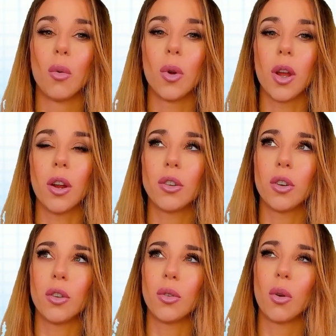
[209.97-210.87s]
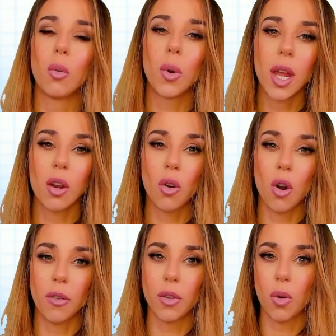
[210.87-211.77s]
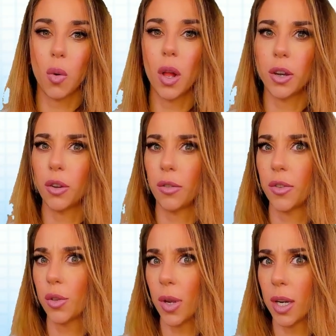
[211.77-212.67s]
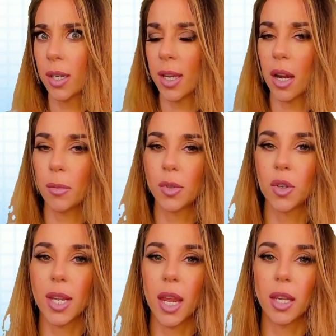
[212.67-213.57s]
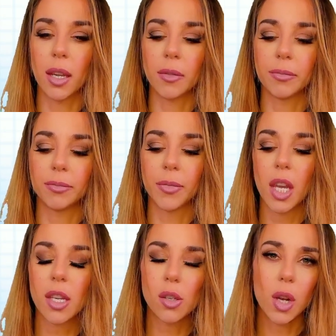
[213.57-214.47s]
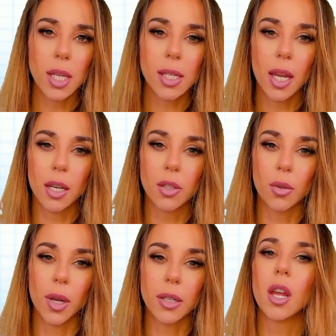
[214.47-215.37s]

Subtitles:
where you know, you're aware of the quality of the trading setups you're taking. So let's get into it.